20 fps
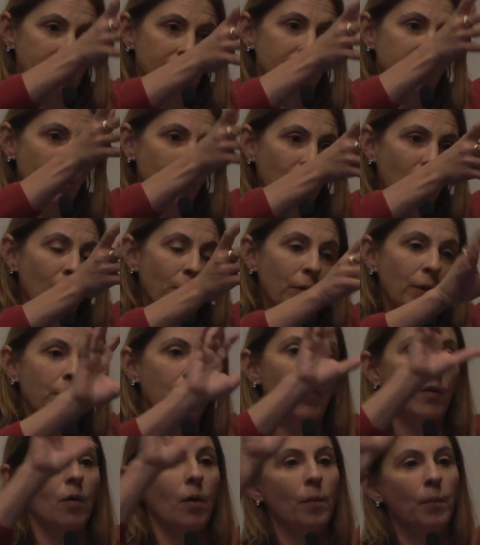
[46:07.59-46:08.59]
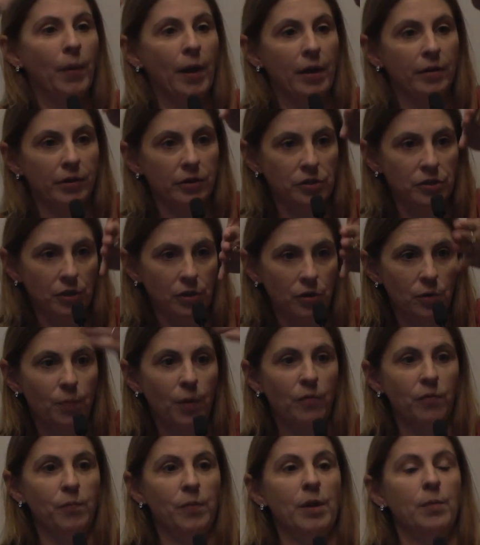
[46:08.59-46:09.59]
typical people compared to group
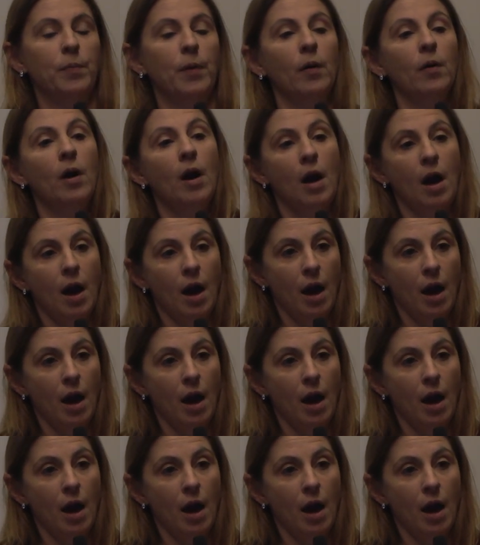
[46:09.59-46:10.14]
of people